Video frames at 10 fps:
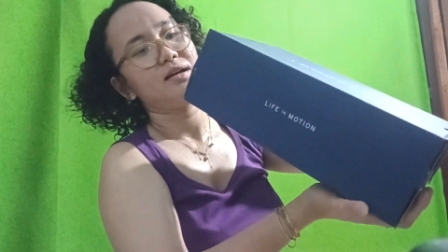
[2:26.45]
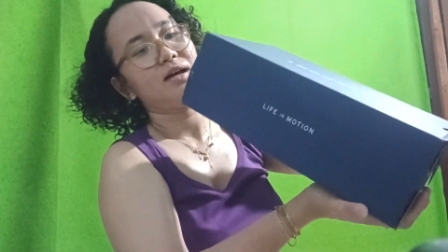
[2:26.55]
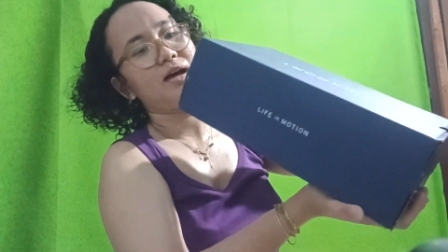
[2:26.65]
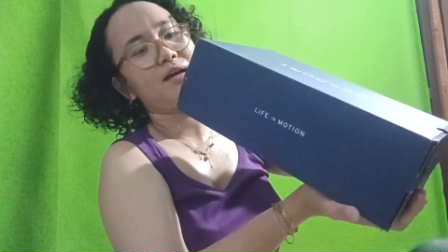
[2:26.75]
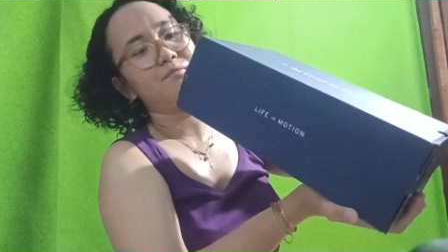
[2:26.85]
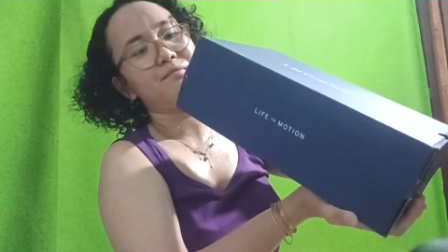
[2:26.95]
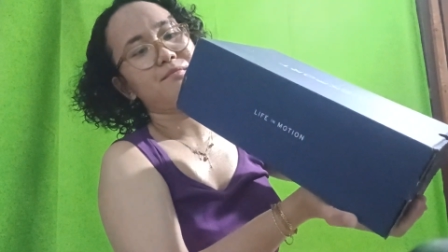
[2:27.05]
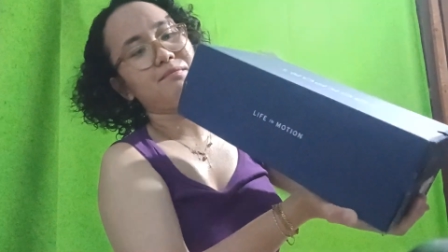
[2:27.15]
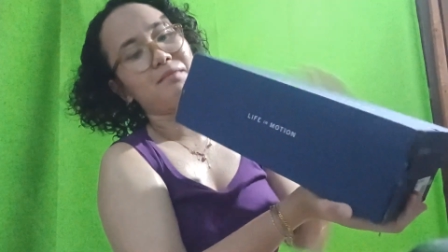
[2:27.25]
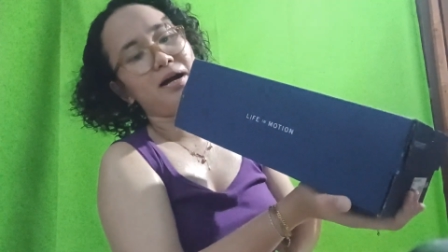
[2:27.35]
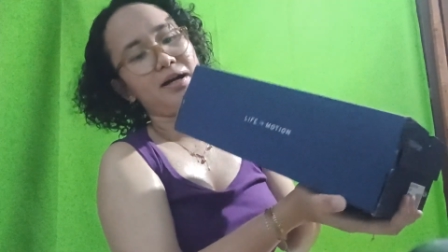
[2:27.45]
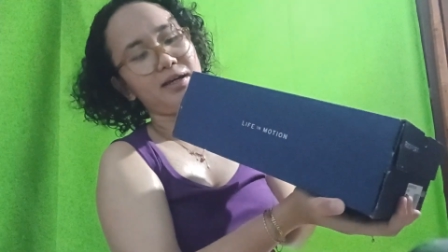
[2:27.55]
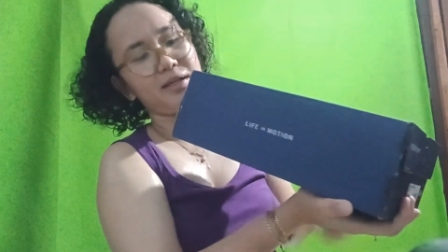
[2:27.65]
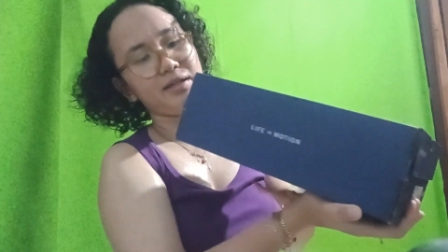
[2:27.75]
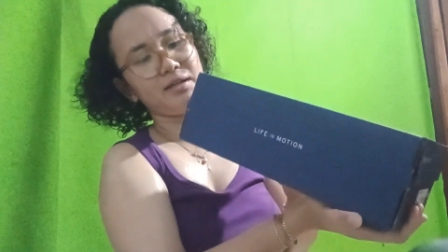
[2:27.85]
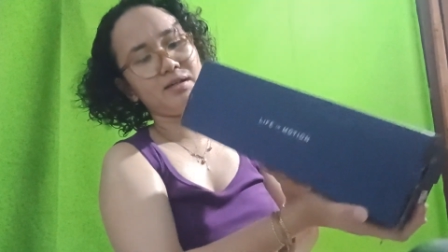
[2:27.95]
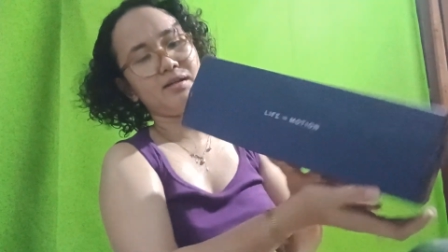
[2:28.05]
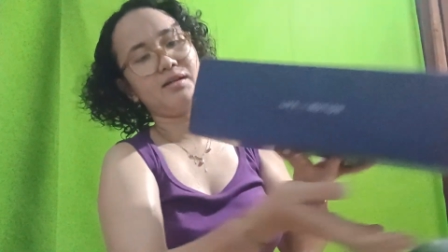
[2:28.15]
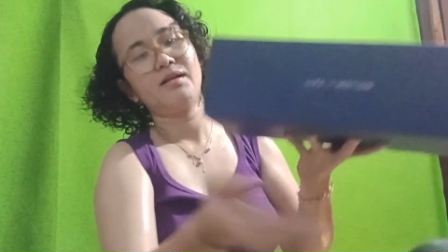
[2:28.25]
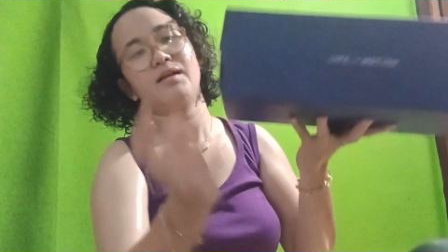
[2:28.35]
and my
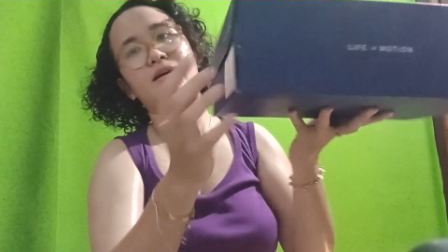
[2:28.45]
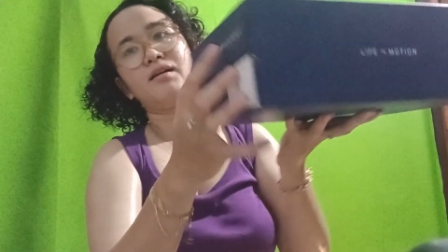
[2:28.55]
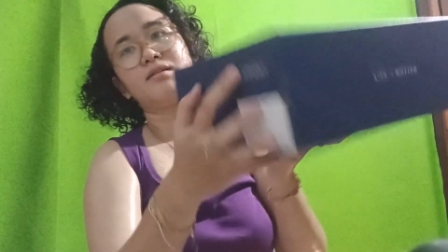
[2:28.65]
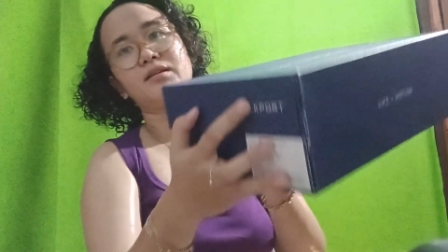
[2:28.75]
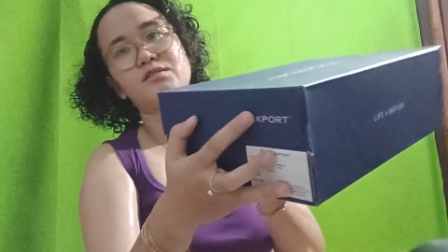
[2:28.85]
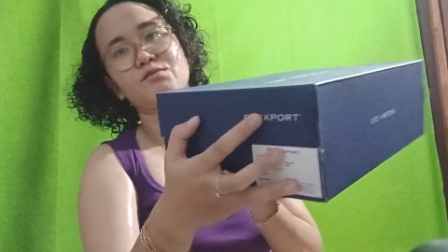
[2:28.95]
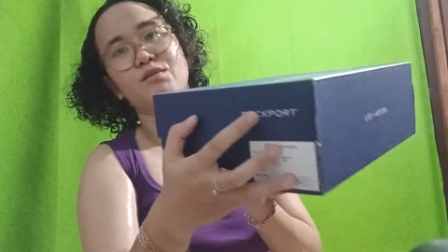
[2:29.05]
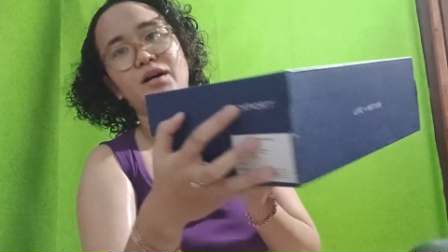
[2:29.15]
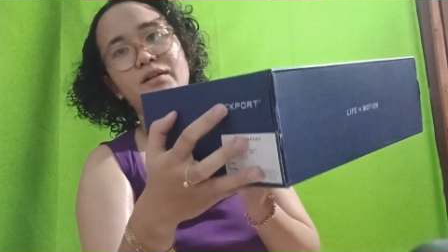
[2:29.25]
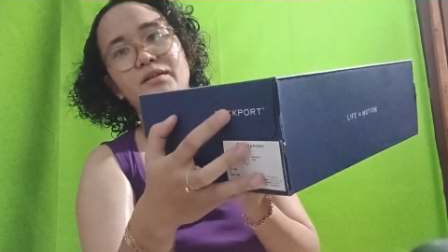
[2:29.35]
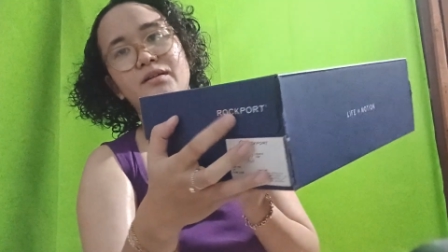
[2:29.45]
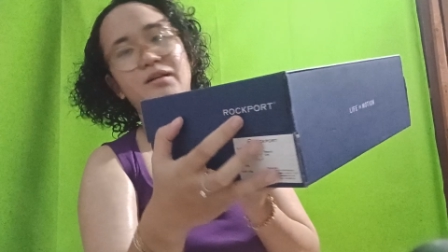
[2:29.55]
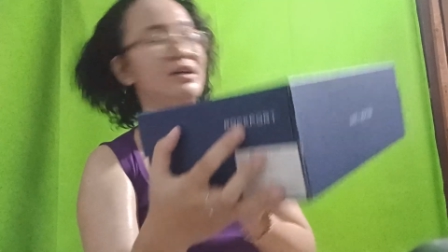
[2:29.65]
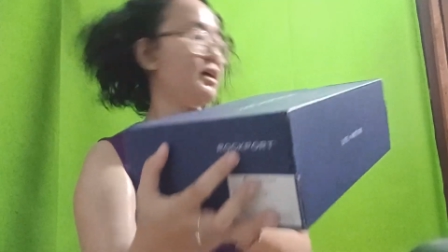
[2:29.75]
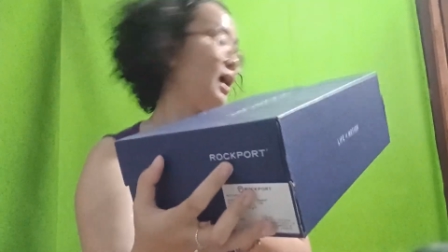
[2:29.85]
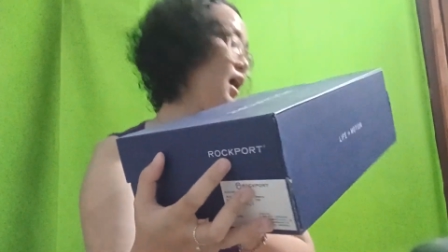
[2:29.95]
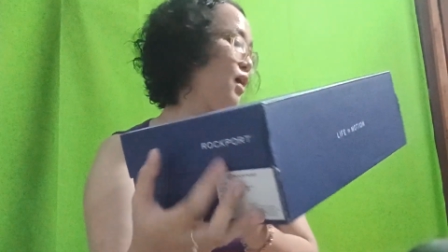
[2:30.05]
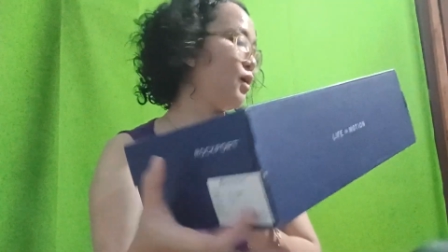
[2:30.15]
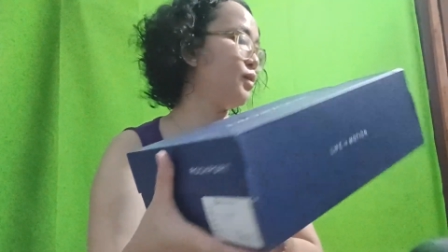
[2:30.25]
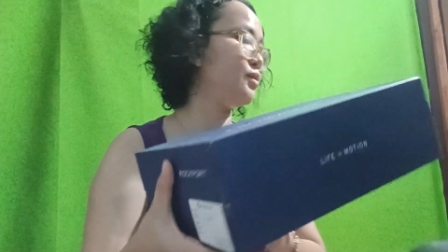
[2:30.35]
this one.
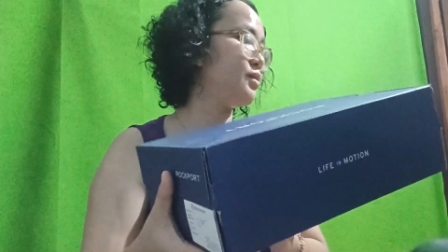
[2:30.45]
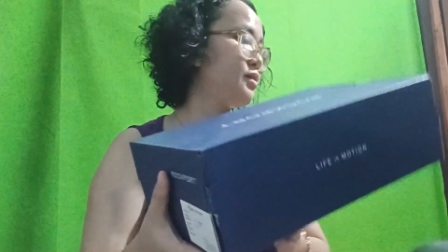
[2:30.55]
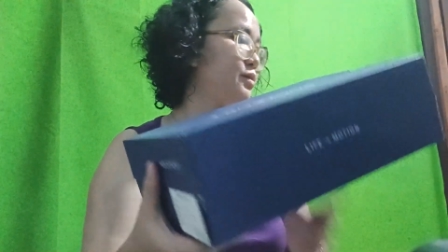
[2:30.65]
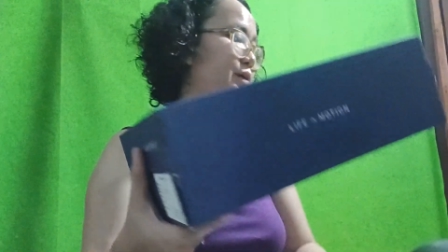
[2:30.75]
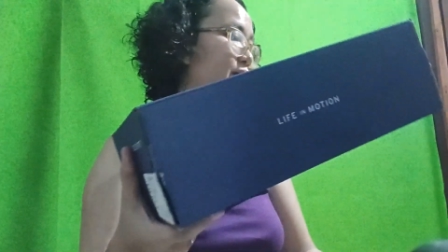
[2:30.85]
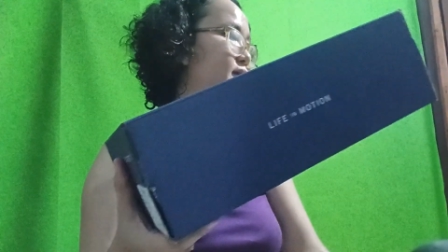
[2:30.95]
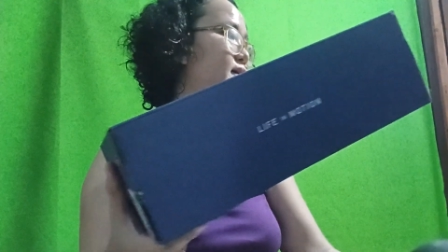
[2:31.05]
Oh, wait.